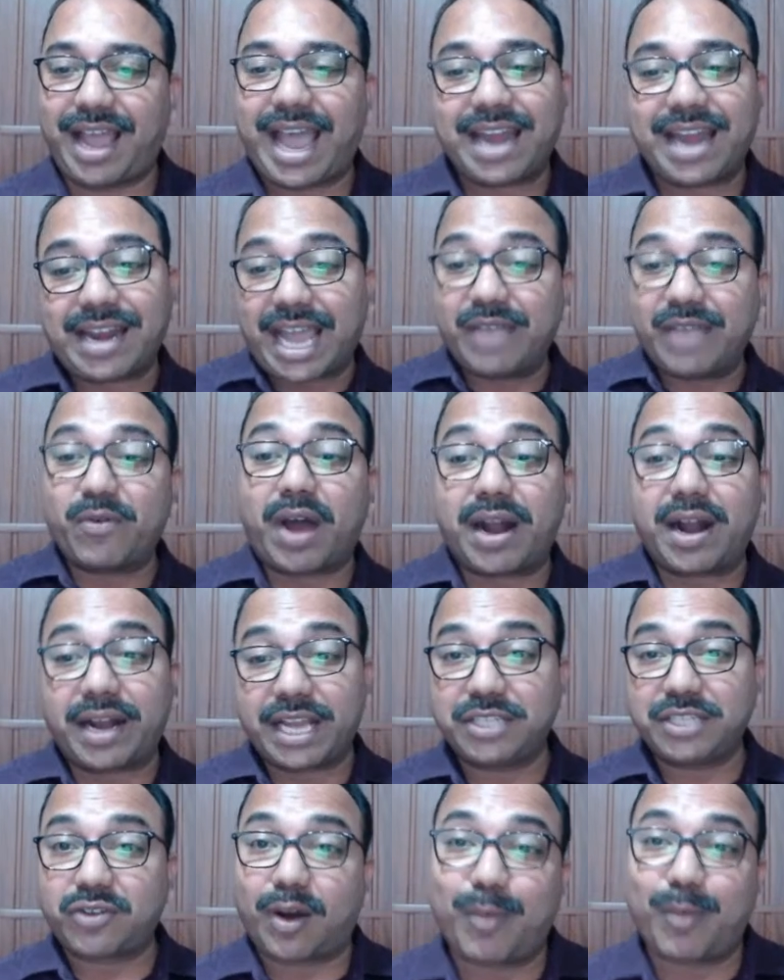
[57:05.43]
And I
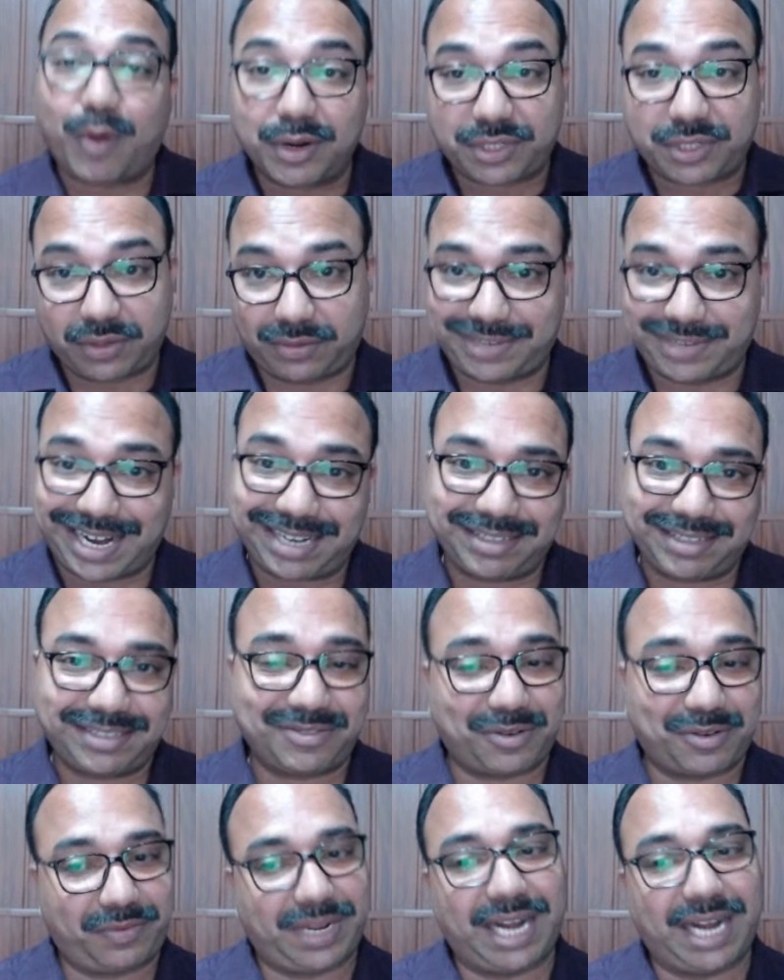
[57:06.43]
want a job also.
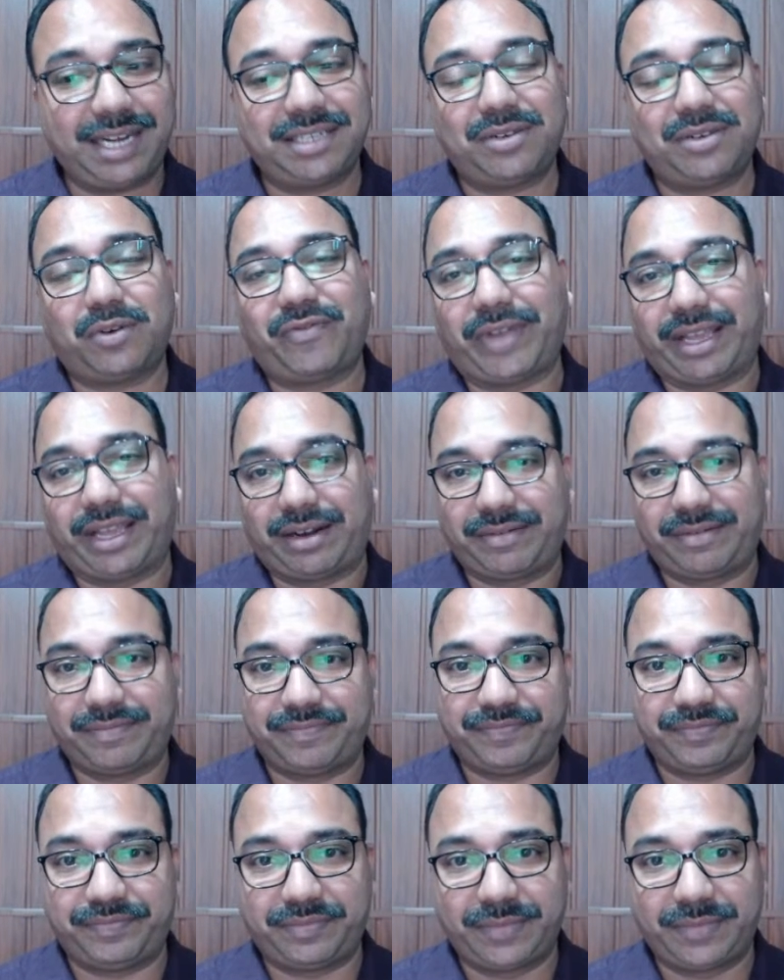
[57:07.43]
That is not fair.
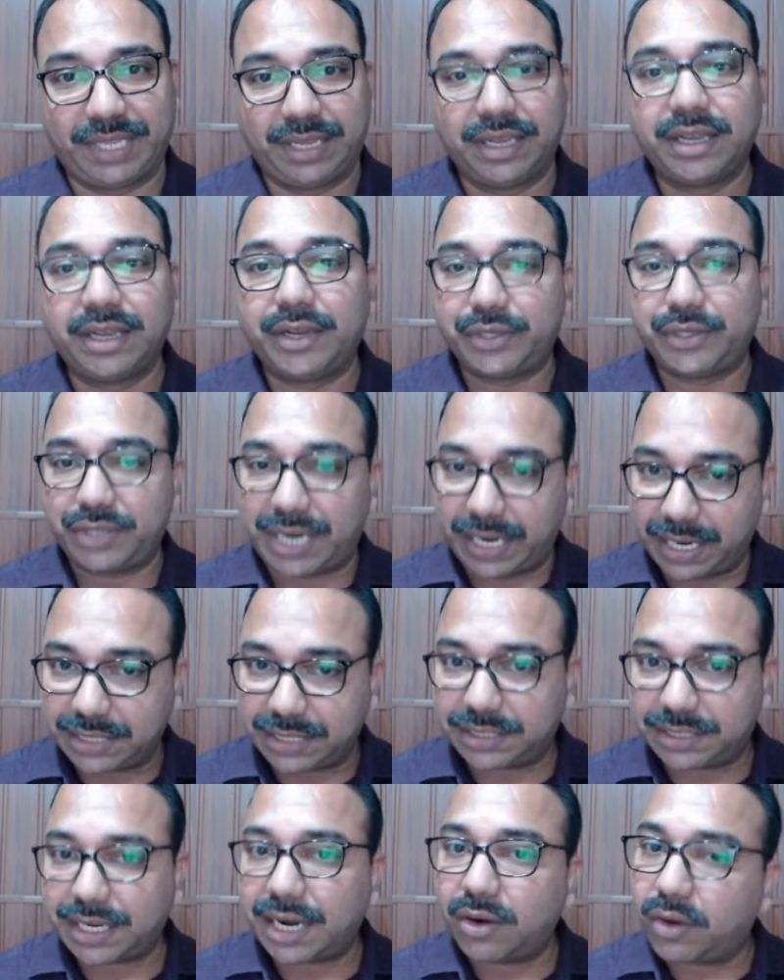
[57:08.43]
You should
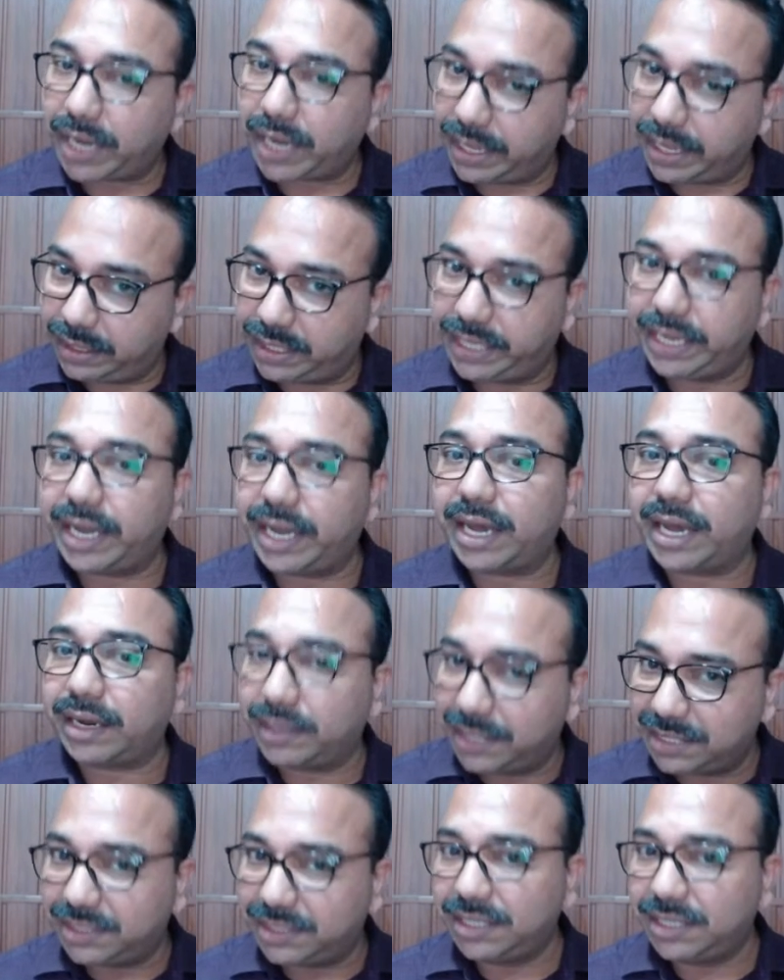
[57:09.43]
understand, okay, here
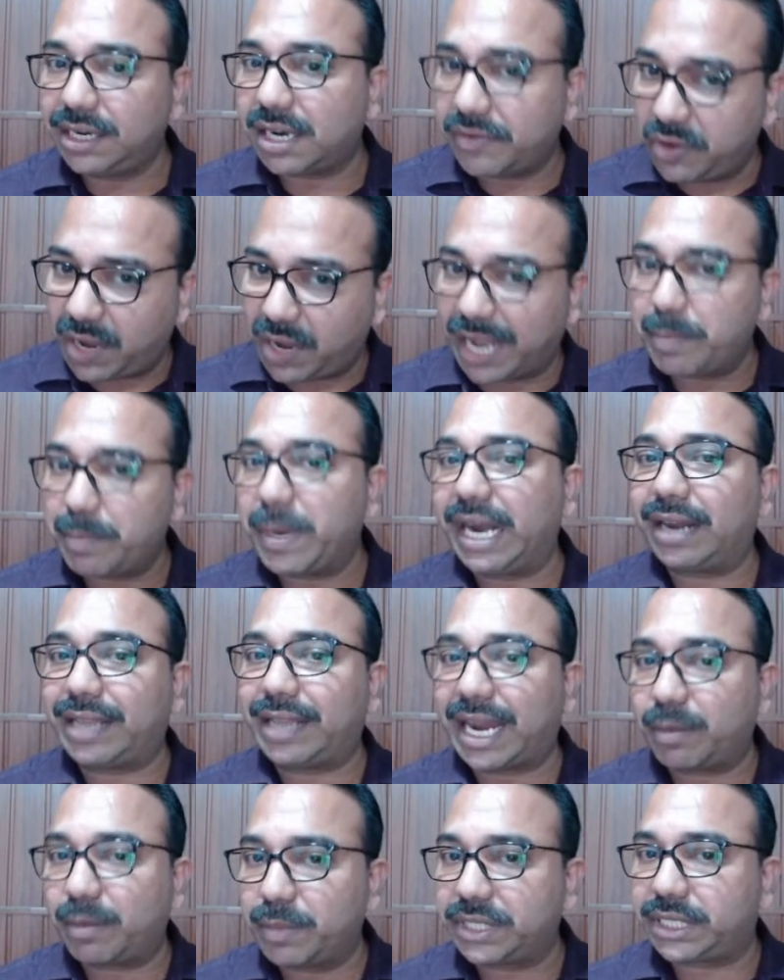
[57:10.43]
this interview I made
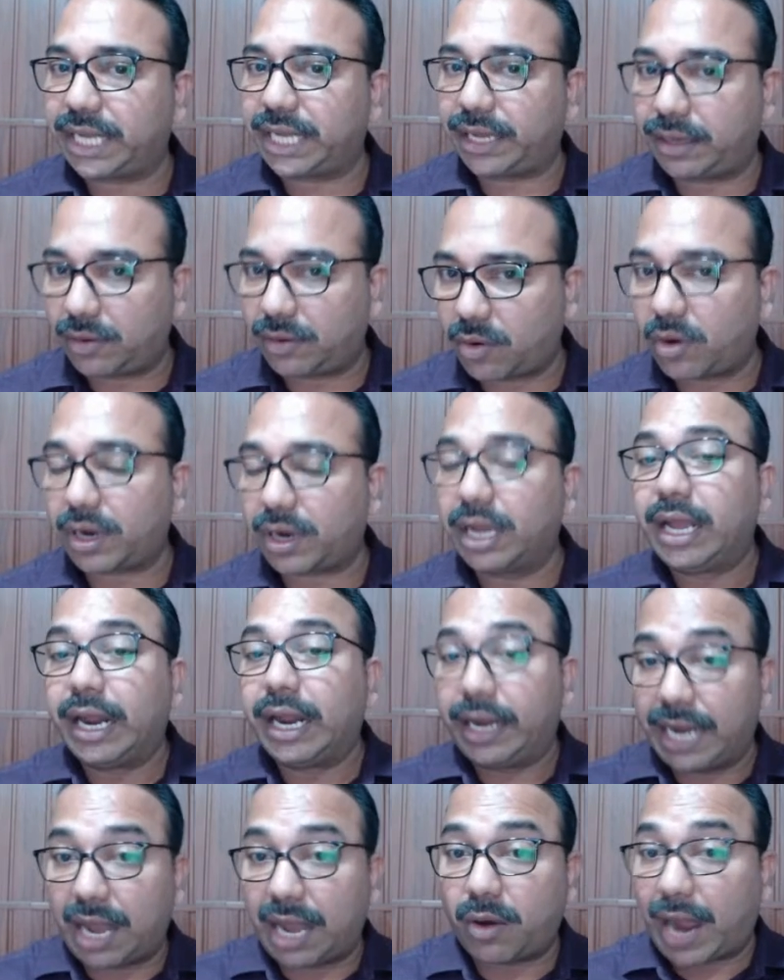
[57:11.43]
that mistake. Or
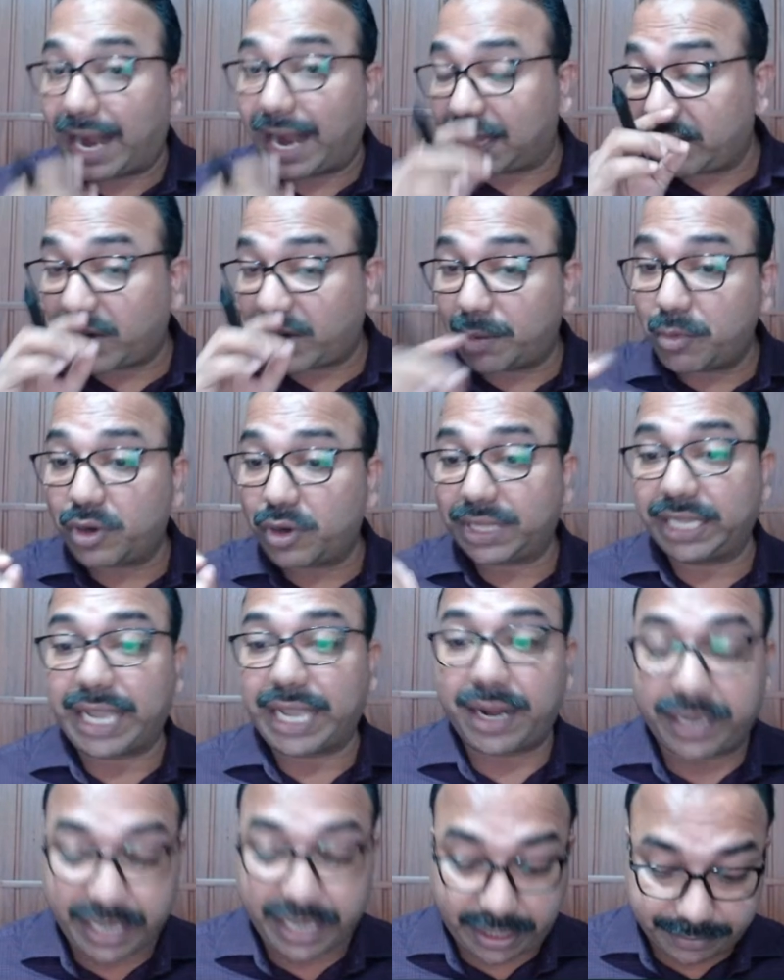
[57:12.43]
now another one more
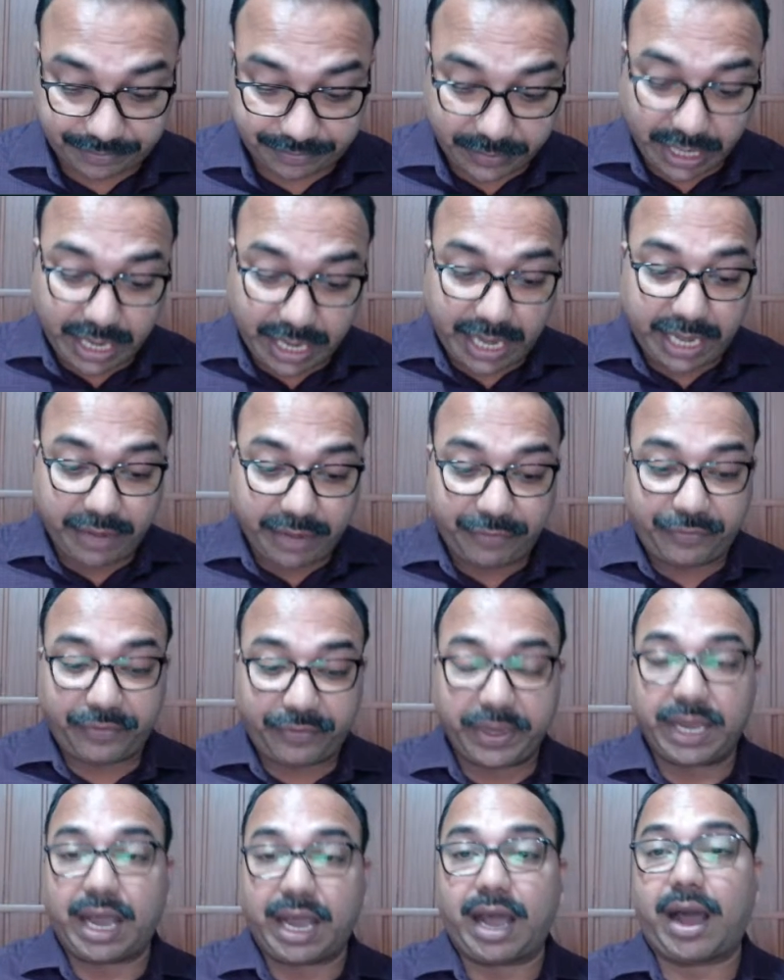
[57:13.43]
thing I'll tell. If